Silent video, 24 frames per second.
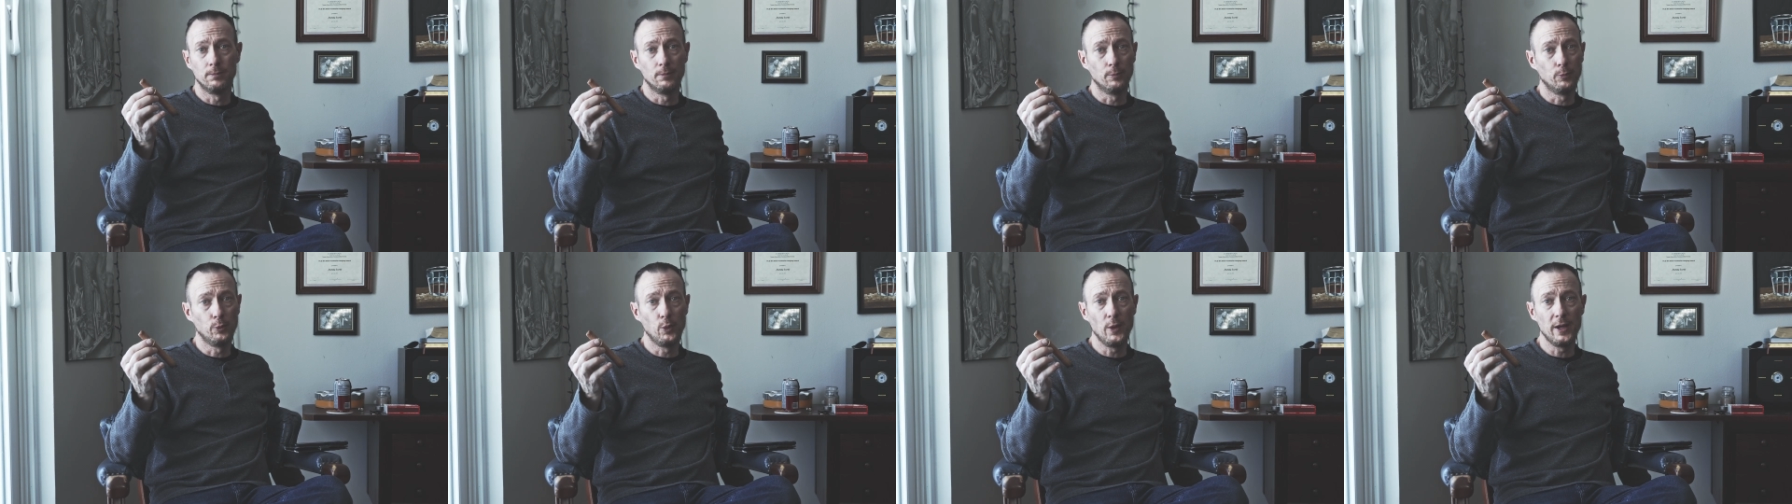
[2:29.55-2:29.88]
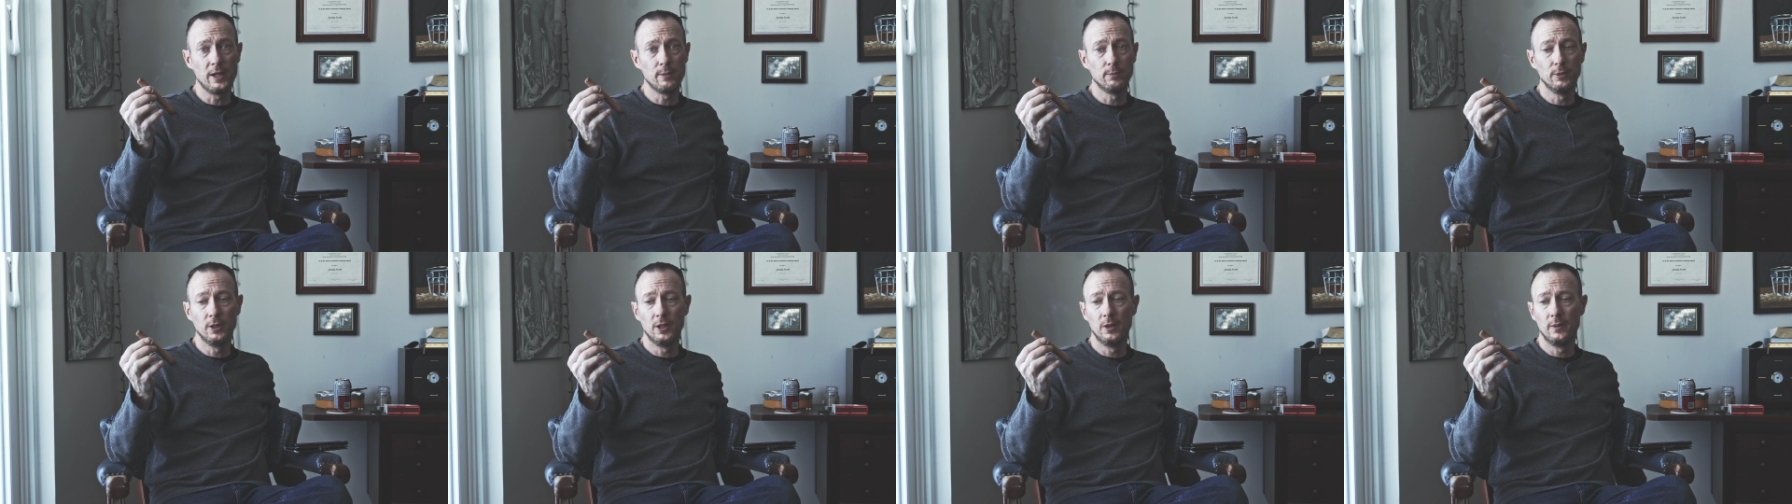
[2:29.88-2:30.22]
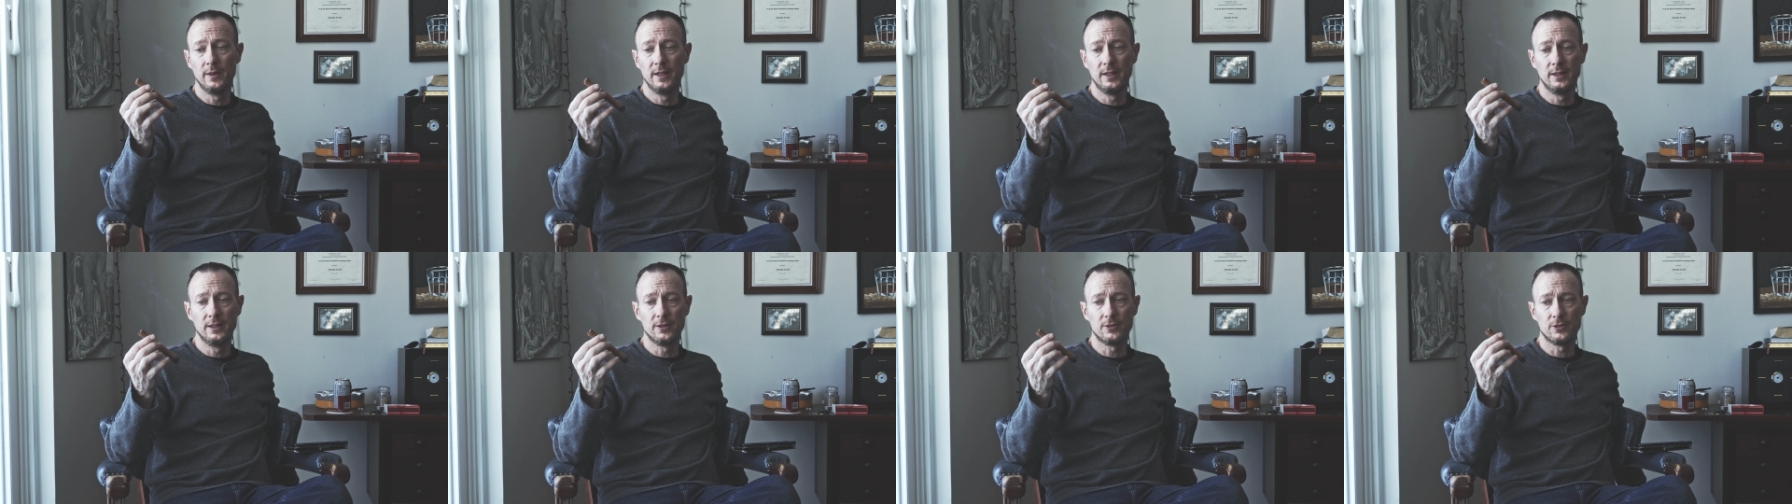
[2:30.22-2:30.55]
Pueblo,
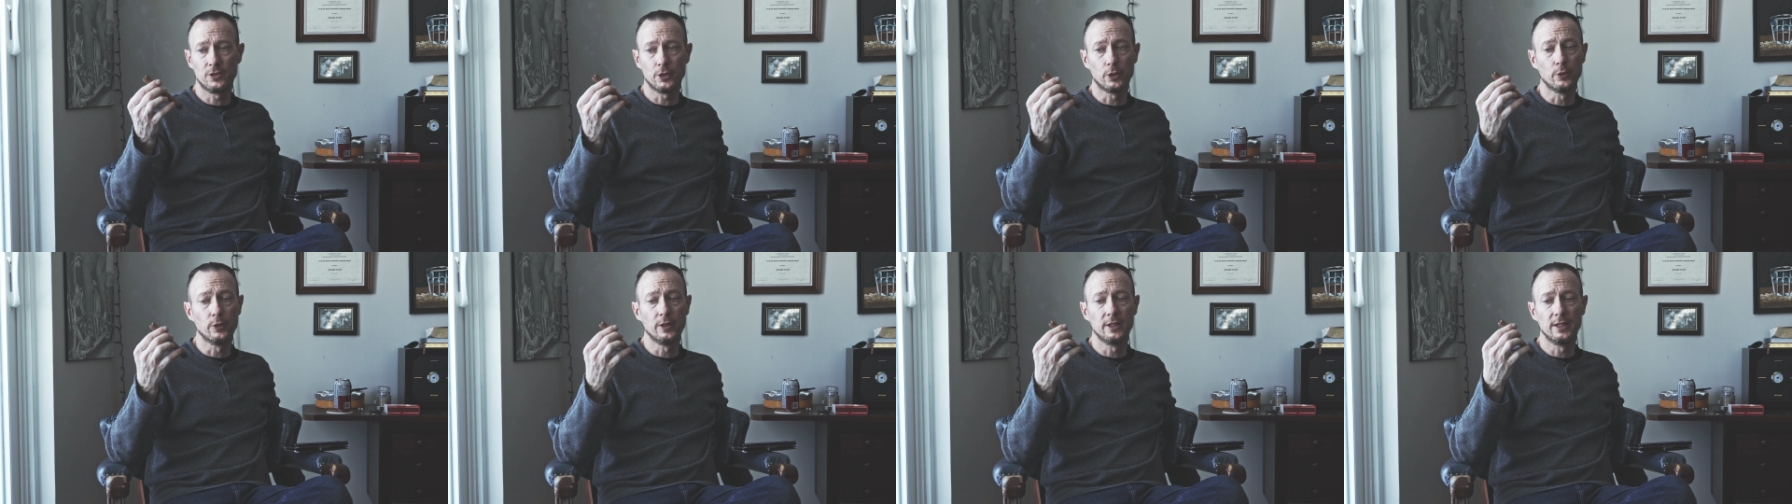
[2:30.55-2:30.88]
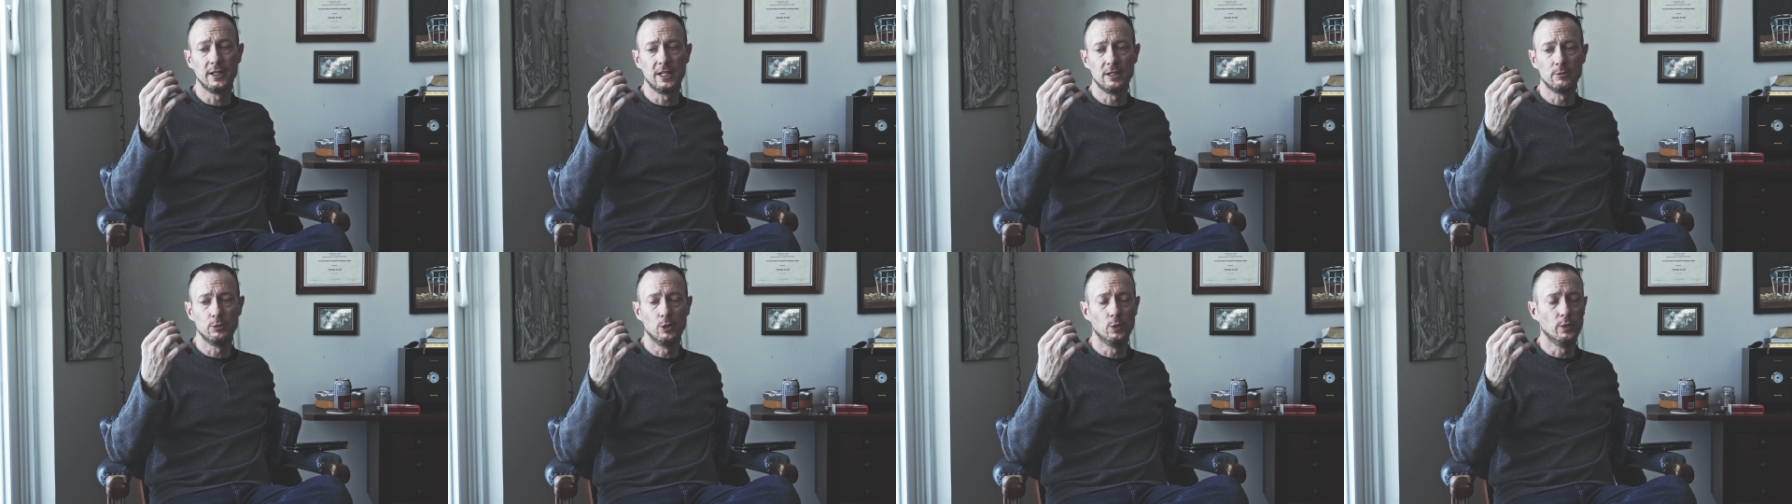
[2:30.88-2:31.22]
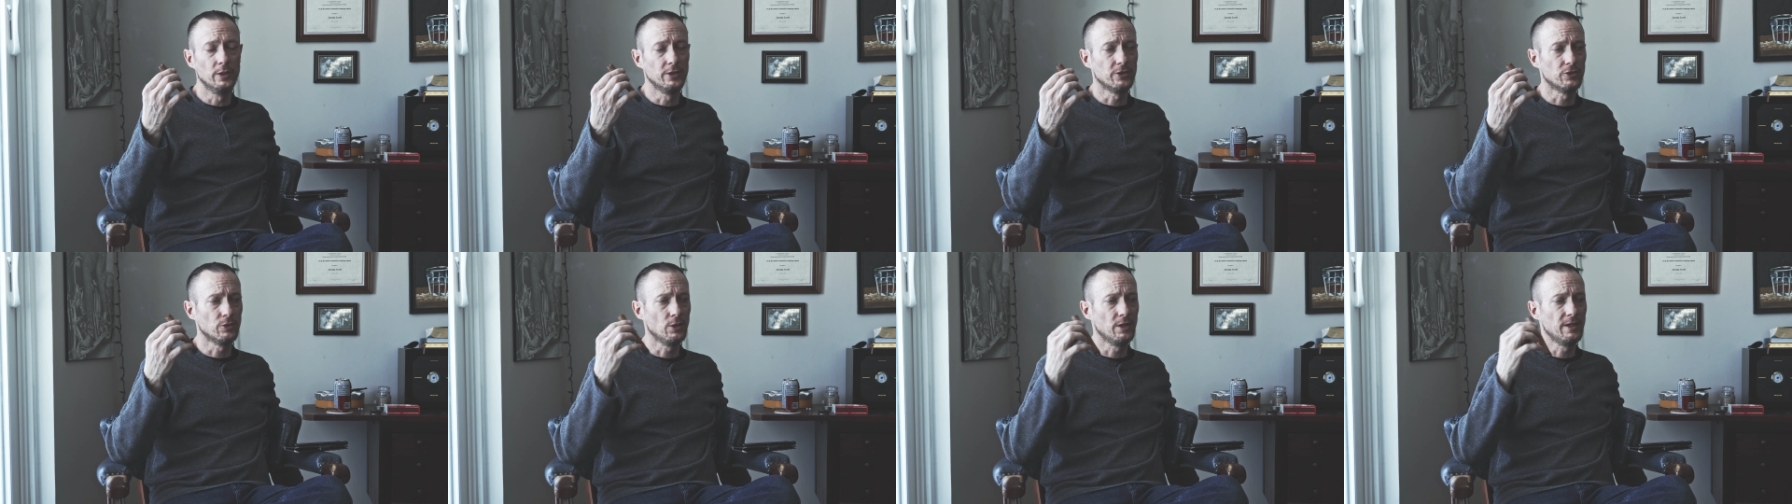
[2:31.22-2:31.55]
and it's the green label
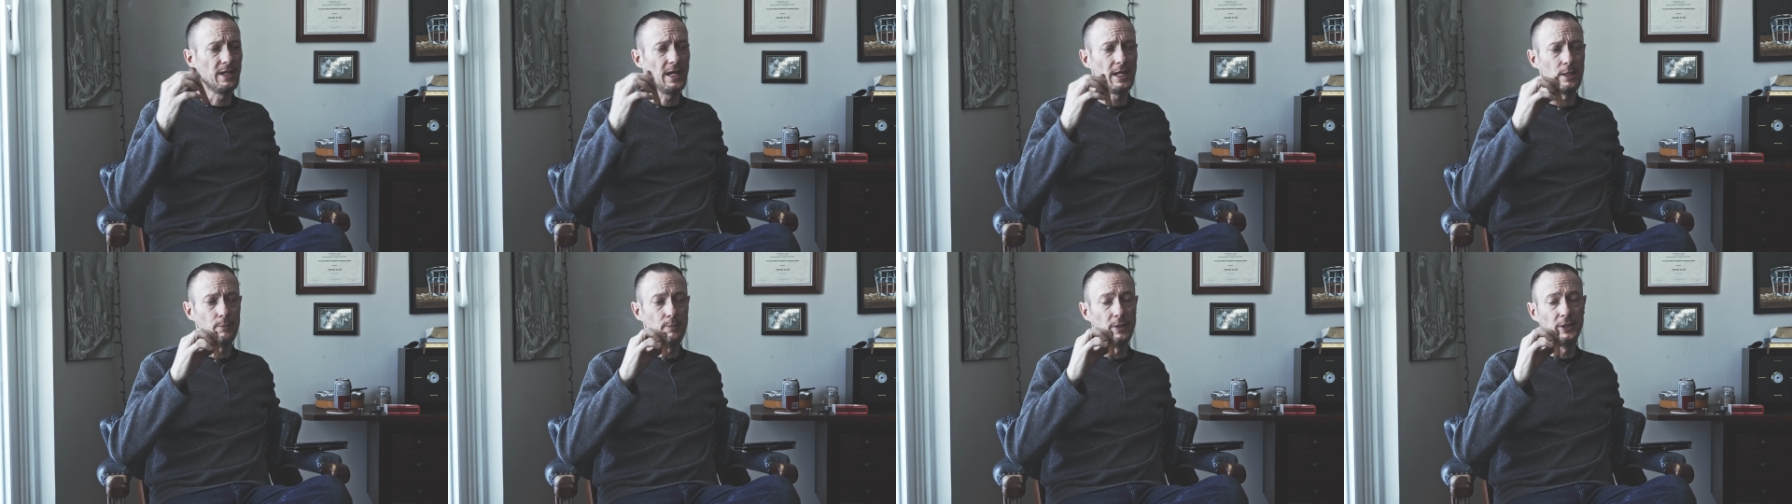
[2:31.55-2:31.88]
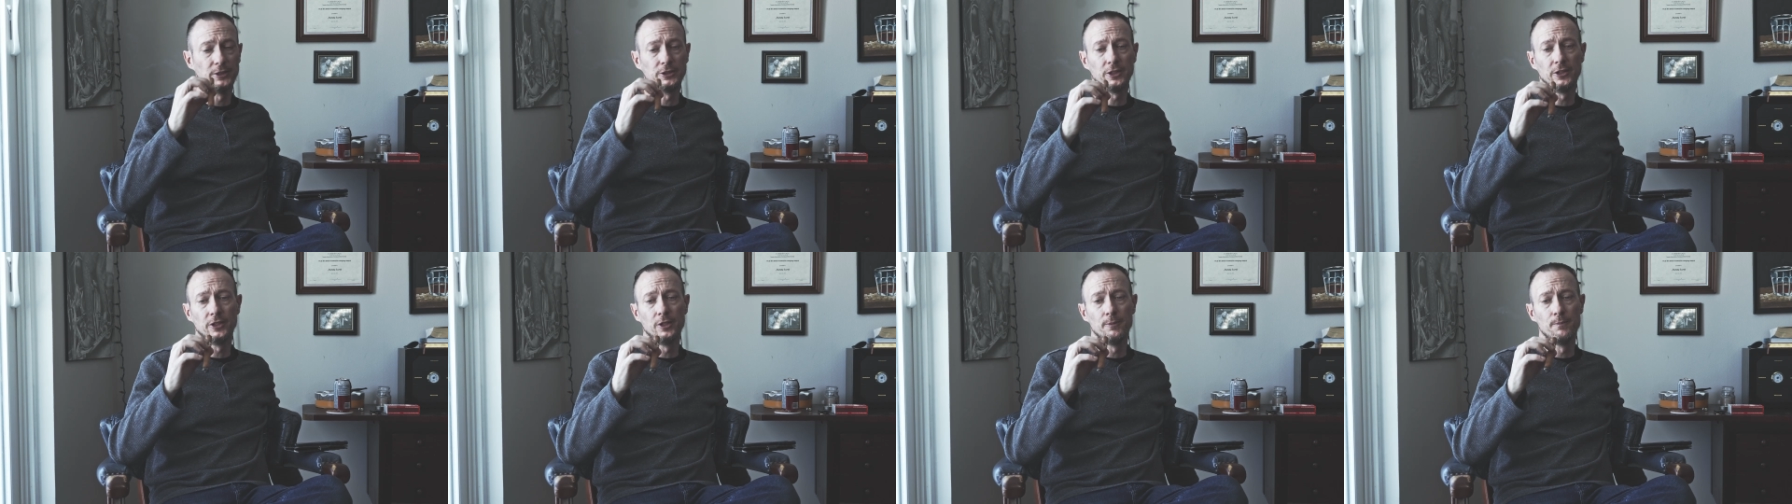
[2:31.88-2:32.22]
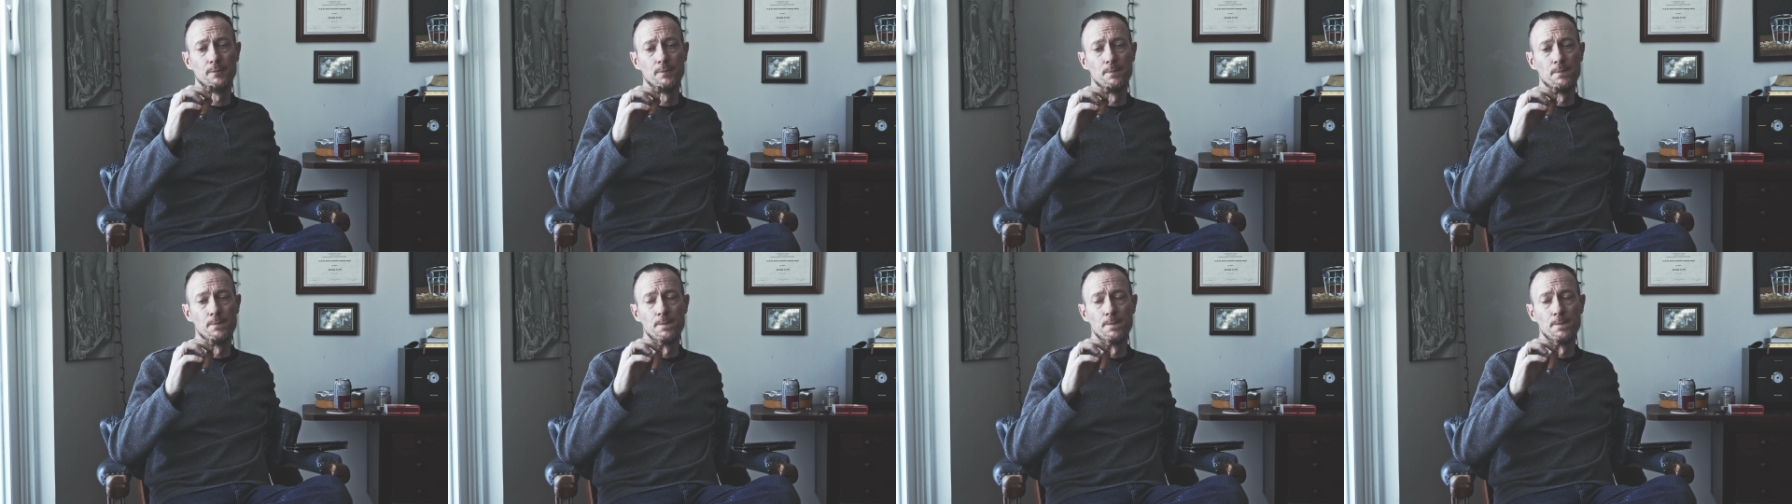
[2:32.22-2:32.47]
one. So I'd had a bunch of them,